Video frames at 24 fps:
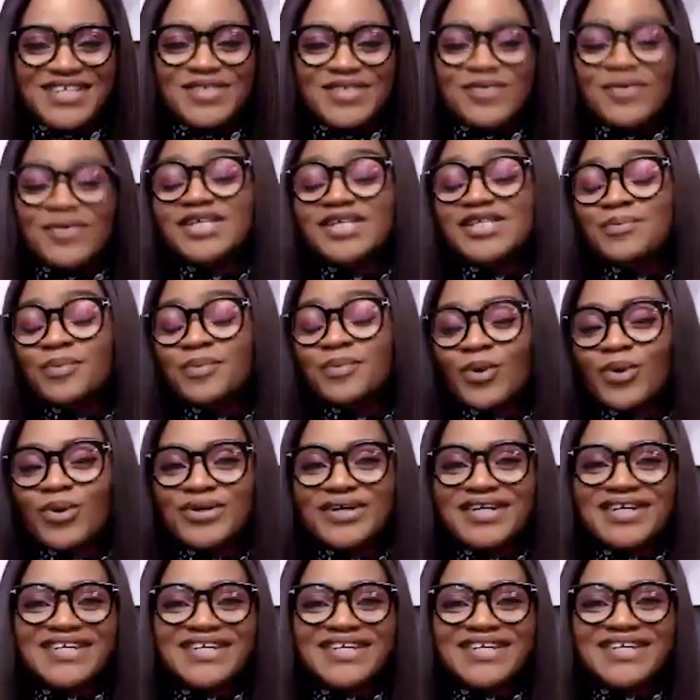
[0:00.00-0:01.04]
So
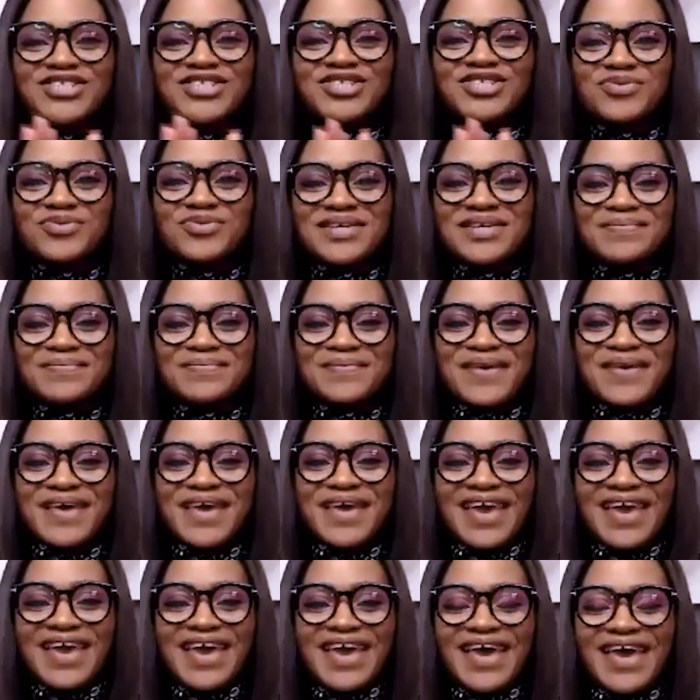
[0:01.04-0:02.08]
explore,
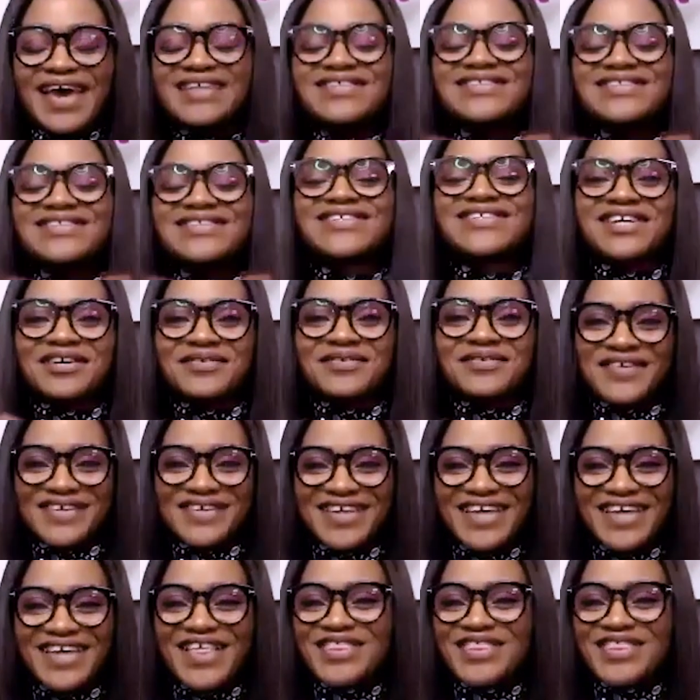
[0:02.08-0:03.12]
dream, and
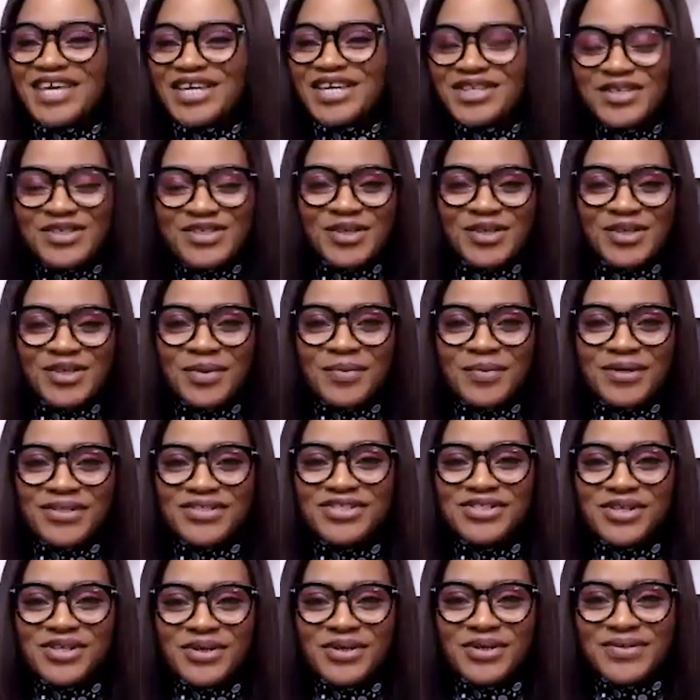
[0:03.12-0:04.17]
discover. Thank you so
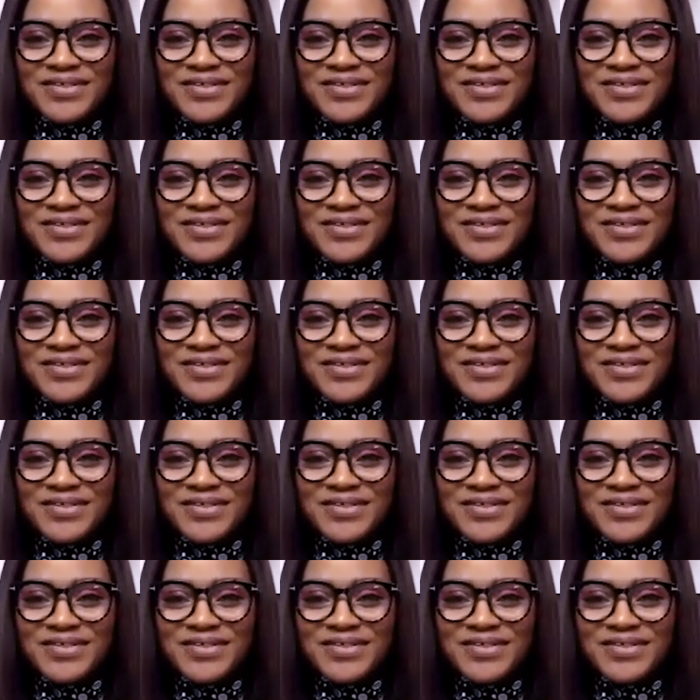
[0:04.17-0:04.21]
much,